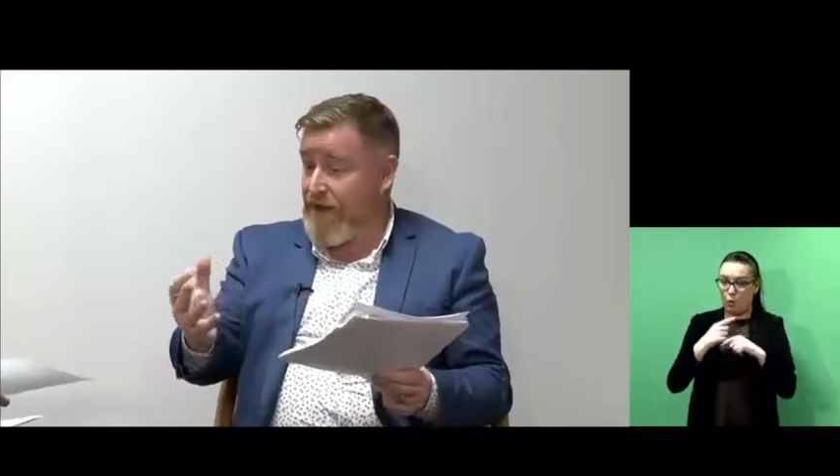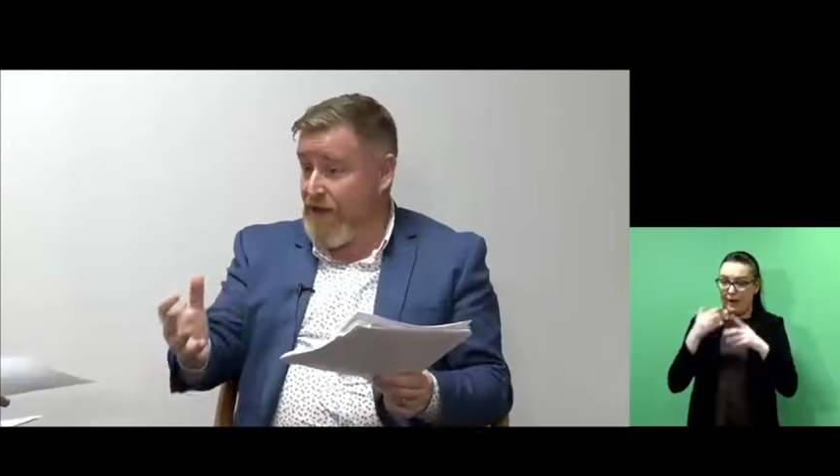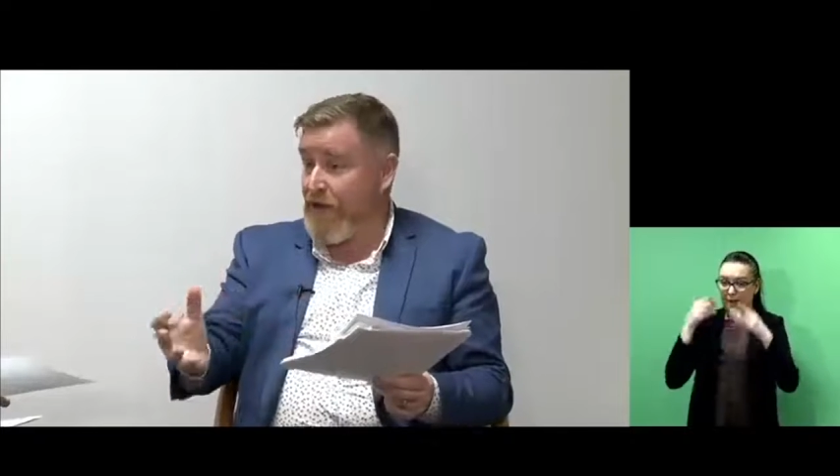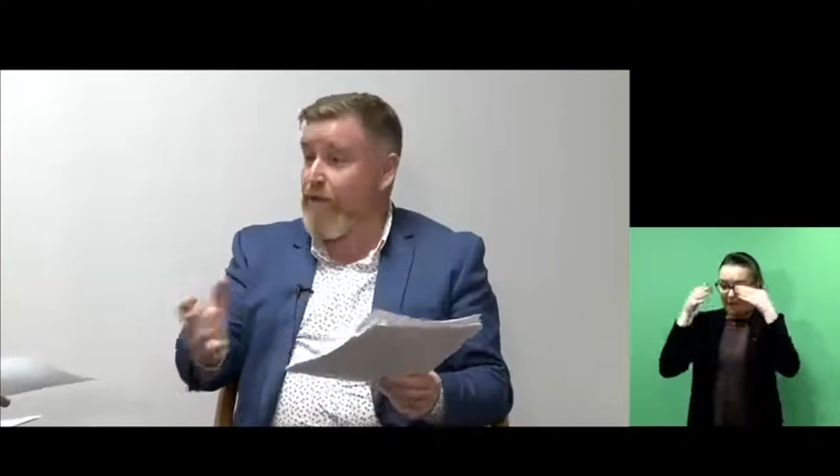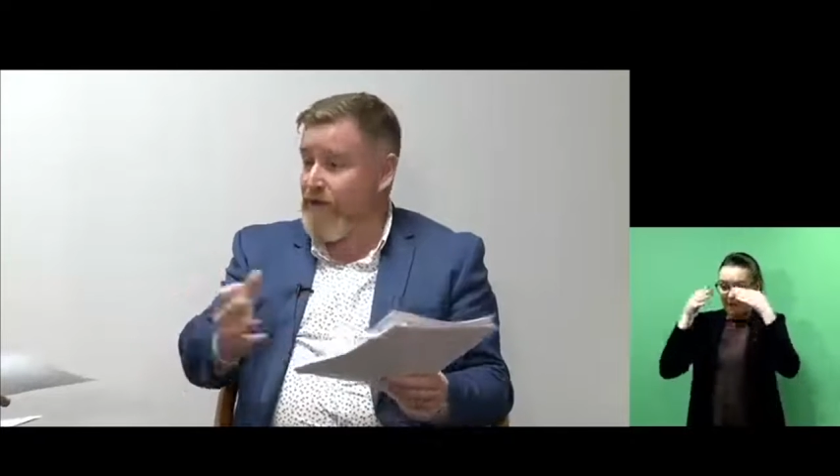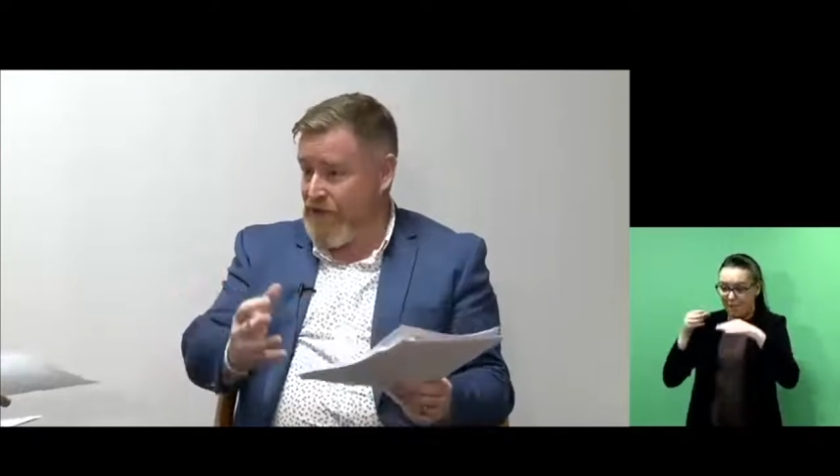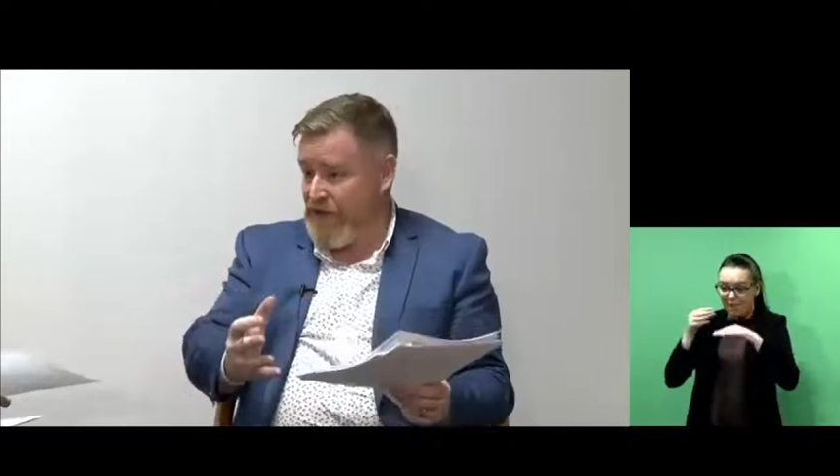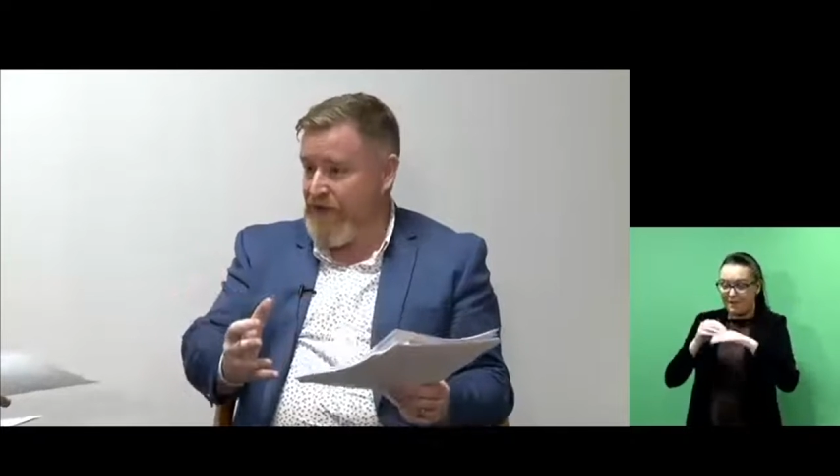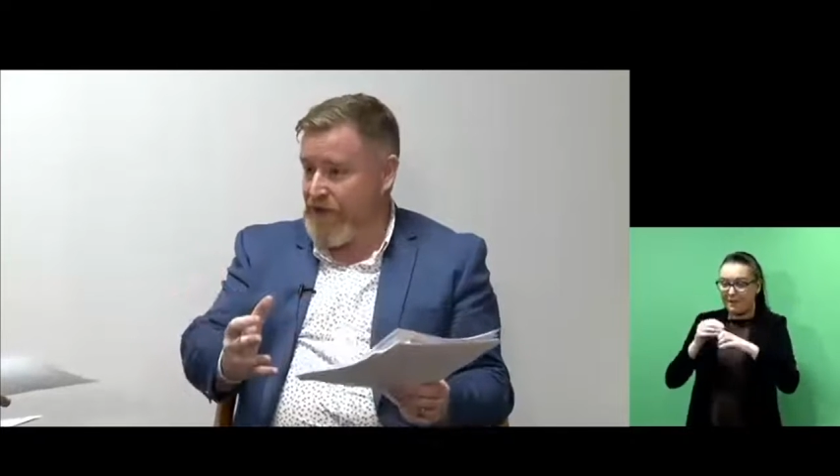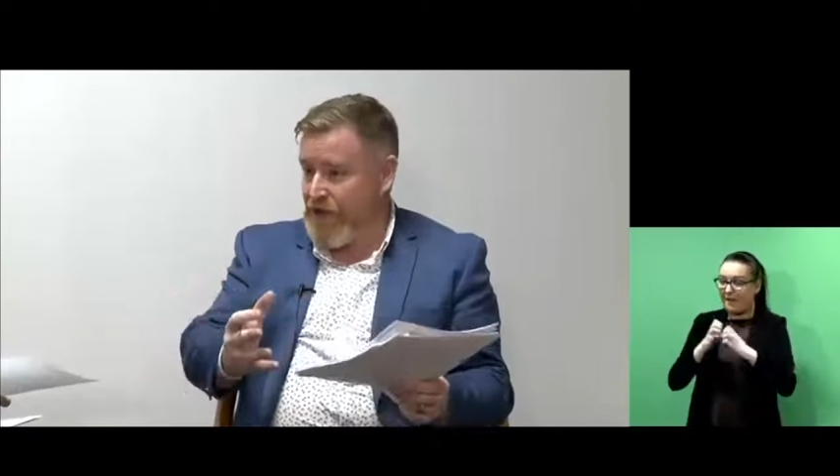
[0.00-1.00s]
year with their
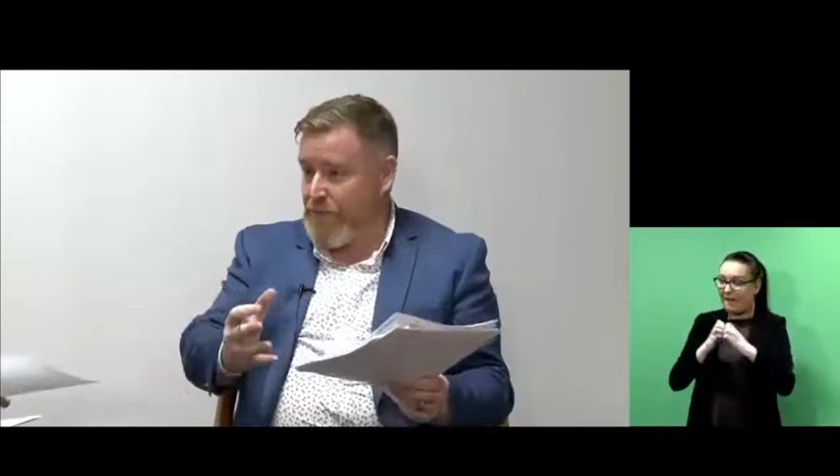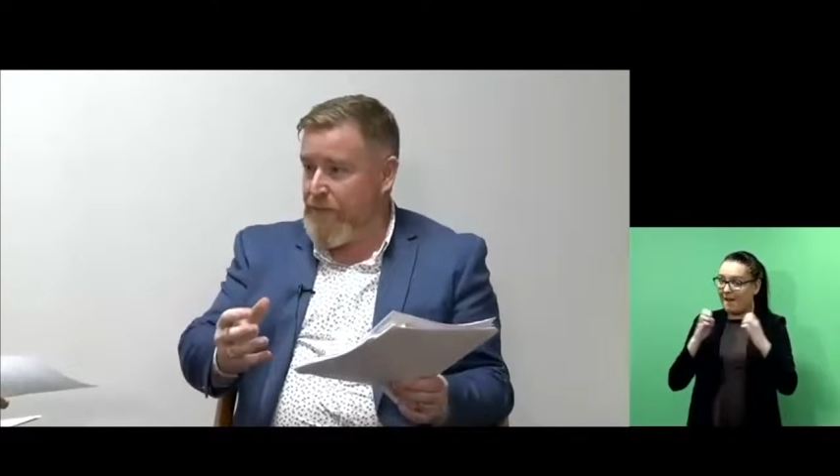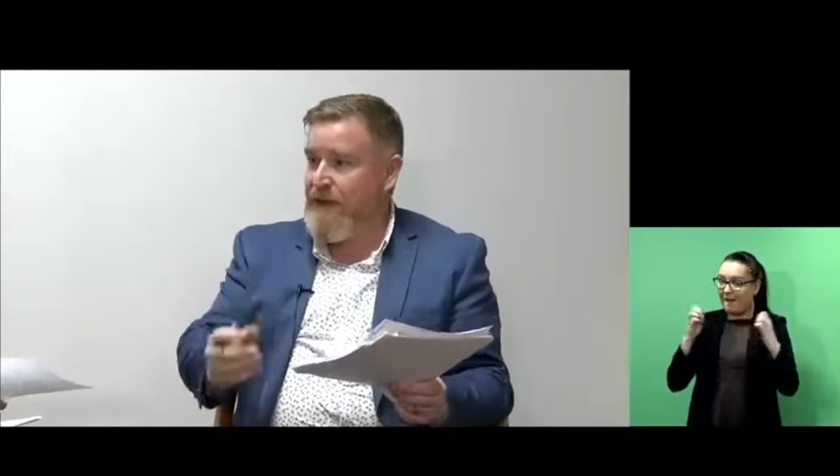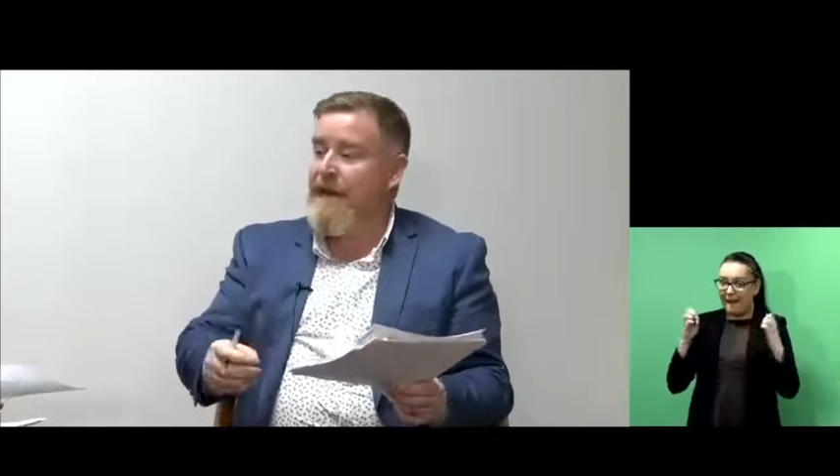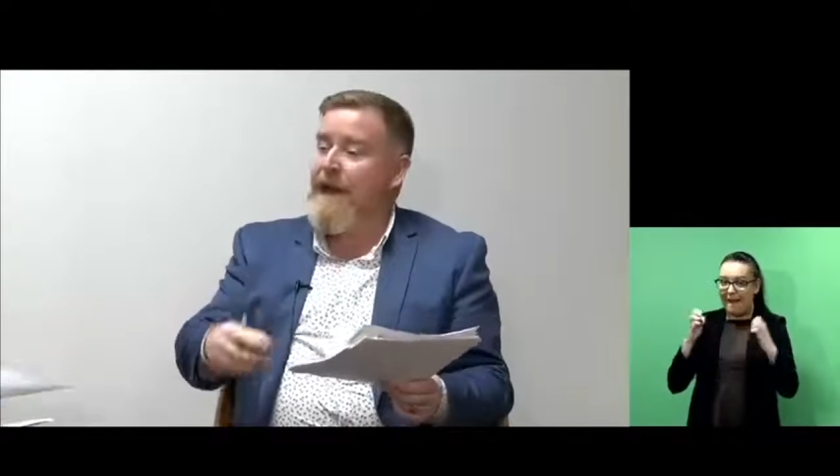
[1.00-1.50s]
teacher,